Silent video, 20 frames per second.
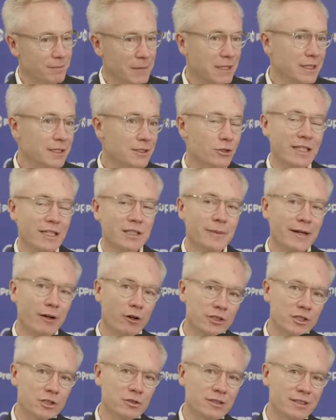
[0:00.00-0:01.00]
So that's why
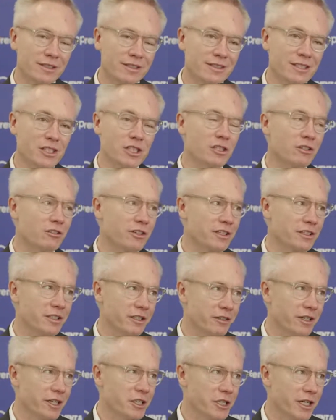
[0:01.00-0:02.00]
also the decision
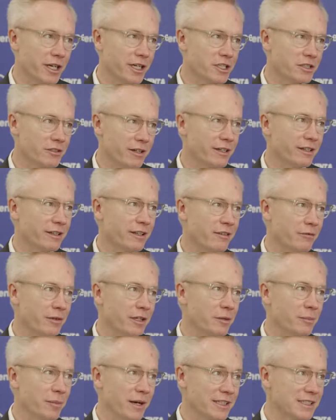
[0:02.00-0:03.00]
criteria changed, right? In
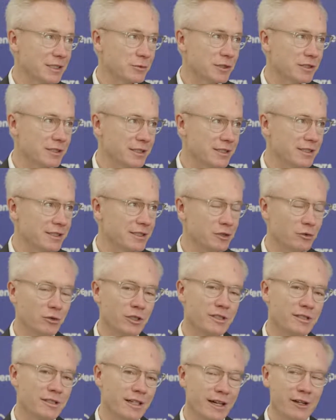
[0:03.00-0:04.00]
the past, it was easy. You
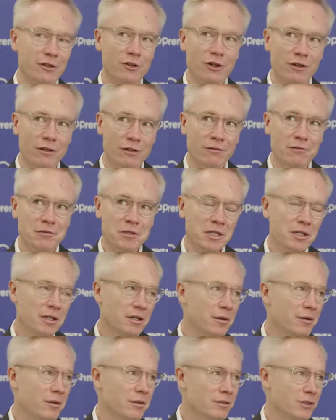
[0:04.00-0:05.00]
decided on
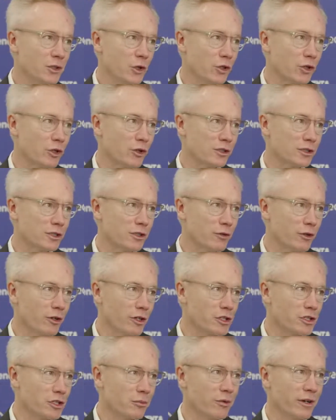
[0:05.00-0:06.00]
total cost of
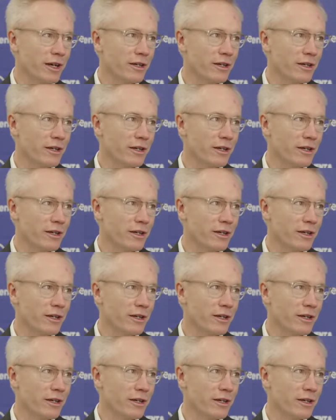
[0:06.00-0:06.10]
ownership, right?